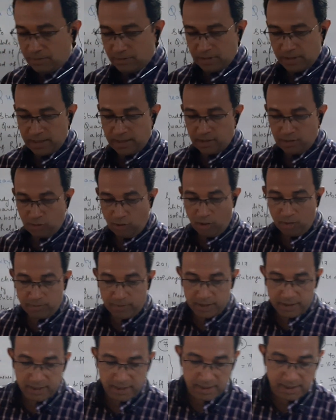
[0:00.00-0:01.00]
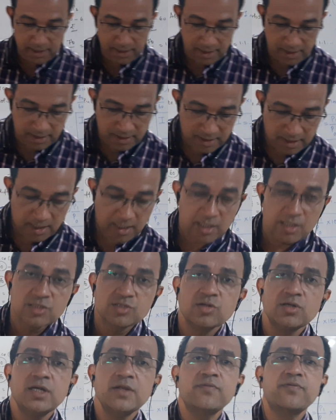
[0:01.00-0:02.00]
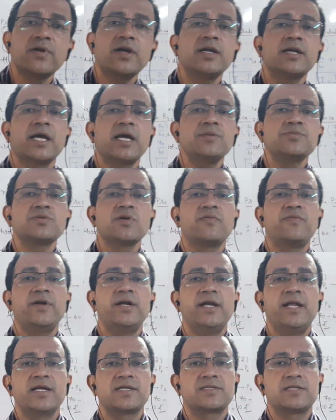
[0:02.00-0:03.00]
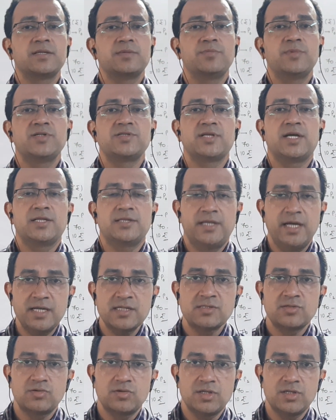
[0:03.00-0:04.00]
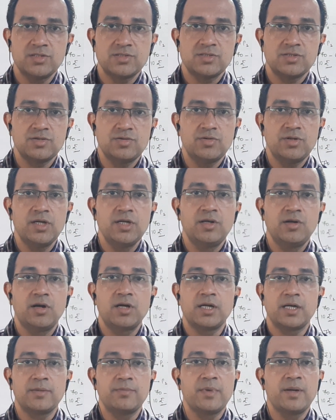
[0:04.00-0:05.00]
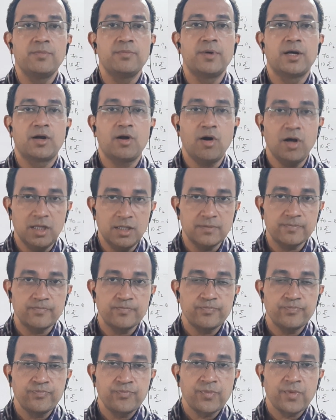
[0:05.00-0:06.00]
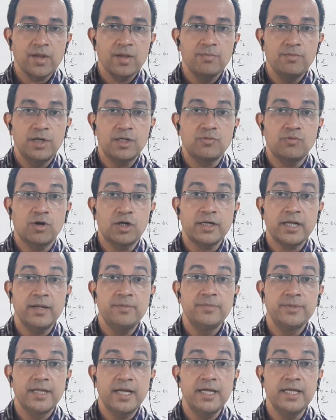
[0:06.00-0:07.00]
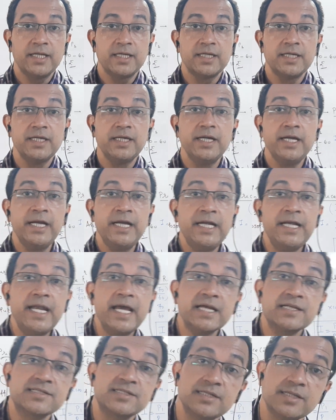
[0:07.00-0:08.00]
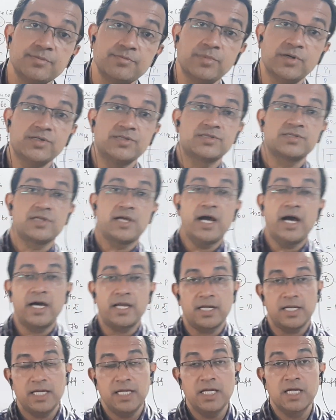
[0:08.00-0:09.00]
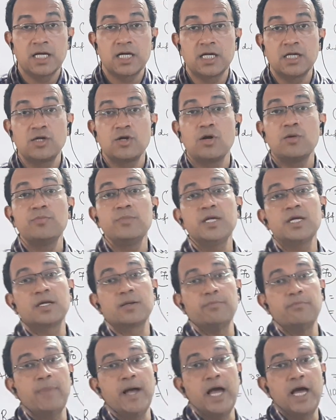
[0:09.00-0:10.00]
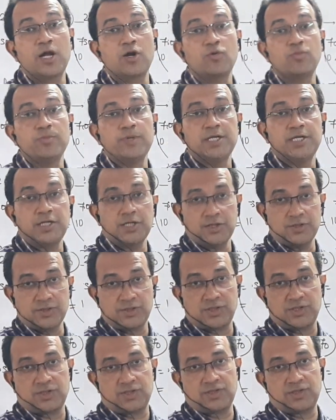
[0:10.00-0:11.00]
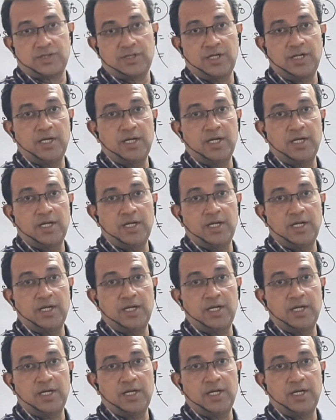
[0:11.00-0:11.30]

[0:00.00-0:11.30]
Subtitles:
and raw material. So different types of index numbers are there, students. We did not remember all. But what I am telling, index numbers are economic barometers.